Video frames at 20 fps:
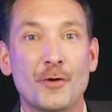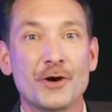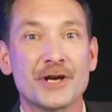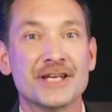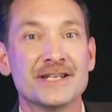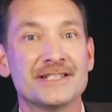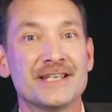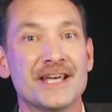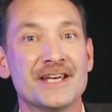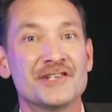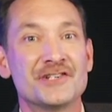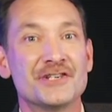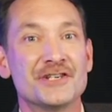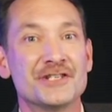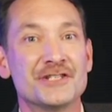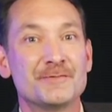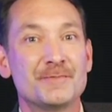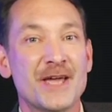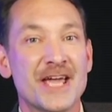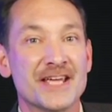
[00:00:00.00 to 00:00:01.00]
orientation in
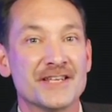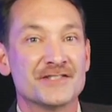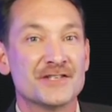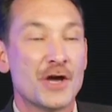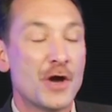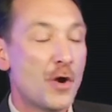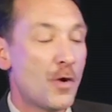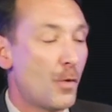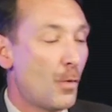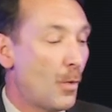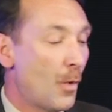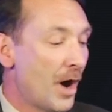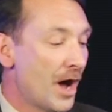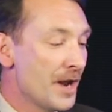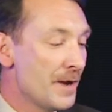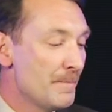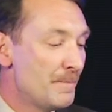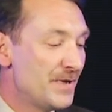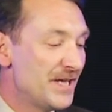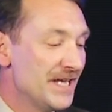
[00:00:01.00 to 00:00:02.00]
space.
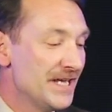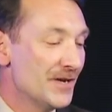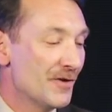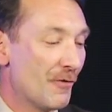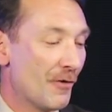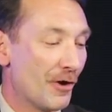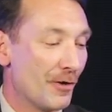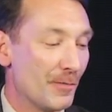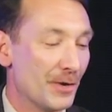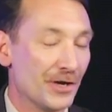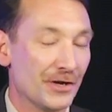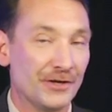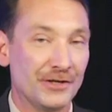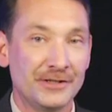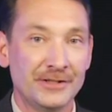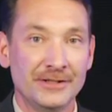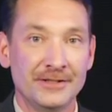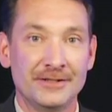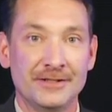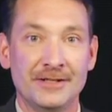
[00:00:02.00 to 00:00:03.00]
One p
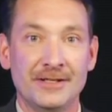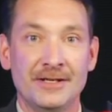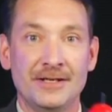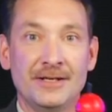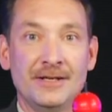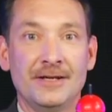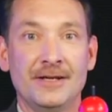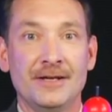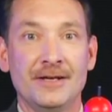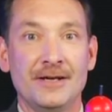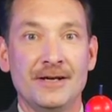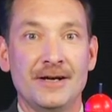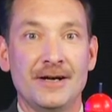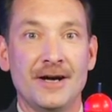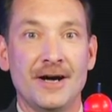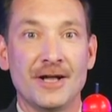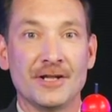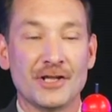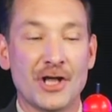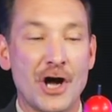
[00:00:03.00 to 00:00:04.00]
orbital
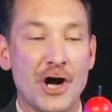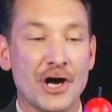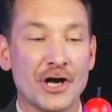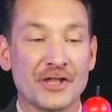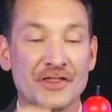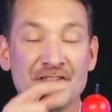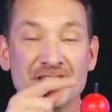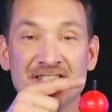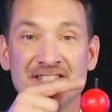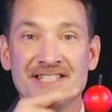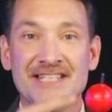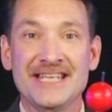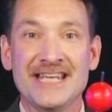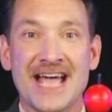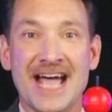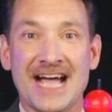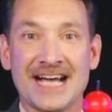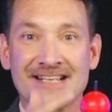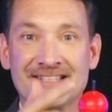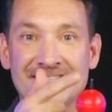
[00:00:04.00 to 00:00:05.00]
along the z
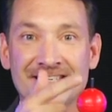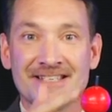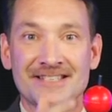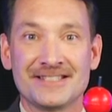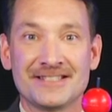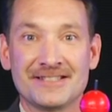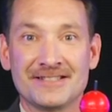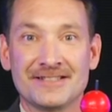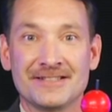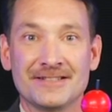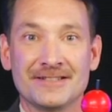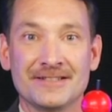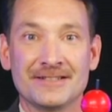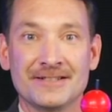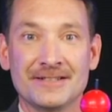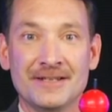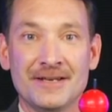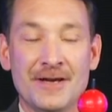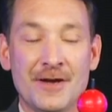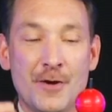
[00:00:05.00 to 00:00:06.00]
axis,
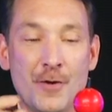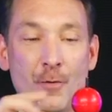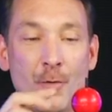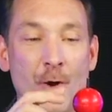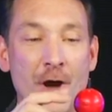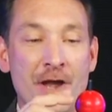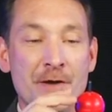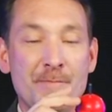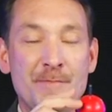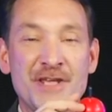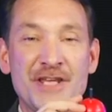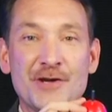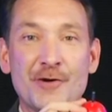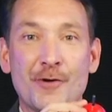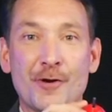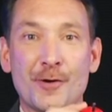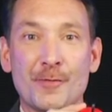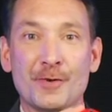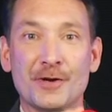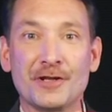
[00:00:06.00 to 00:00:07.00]
one p
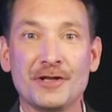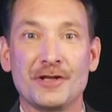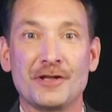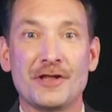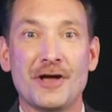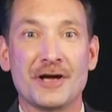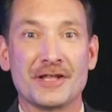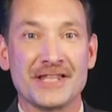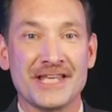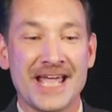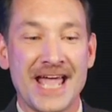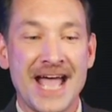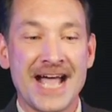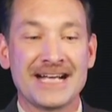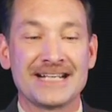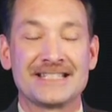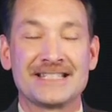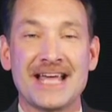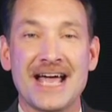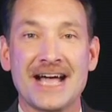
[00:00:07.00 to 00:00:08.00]
orbital along the
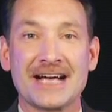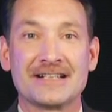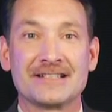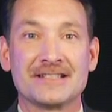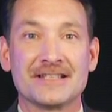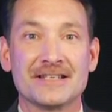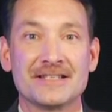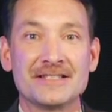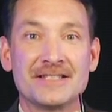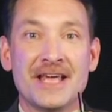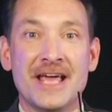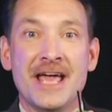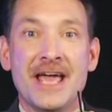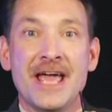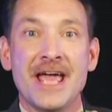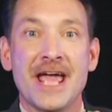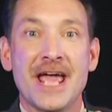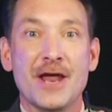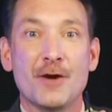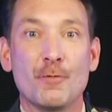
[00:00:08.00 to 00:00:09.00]
x axis,
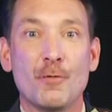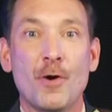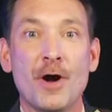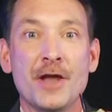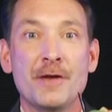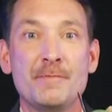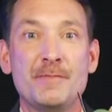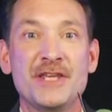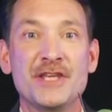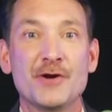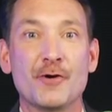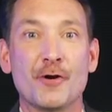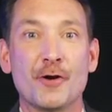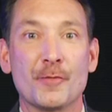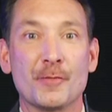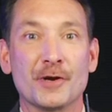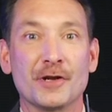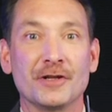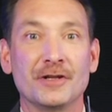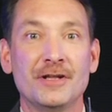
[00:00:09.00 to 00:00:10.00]
and one p
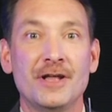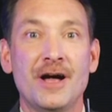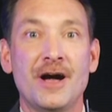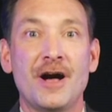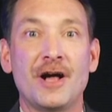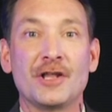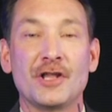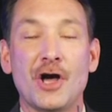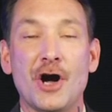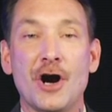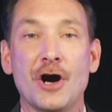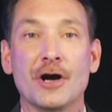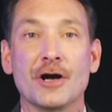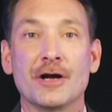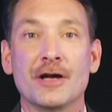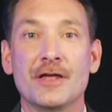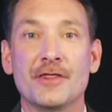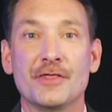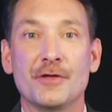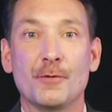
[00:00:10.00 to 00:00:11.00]
orbital
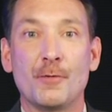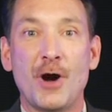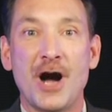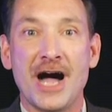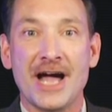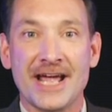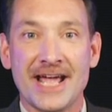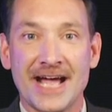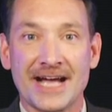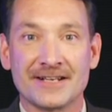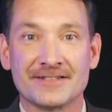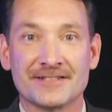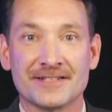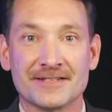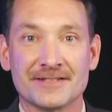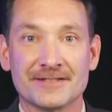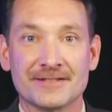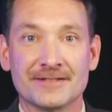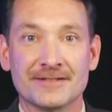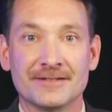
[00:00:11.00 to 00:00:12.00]
along the y
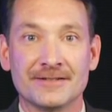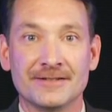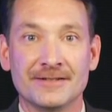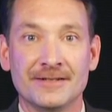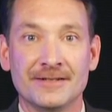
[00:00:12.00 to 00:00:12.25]
axis.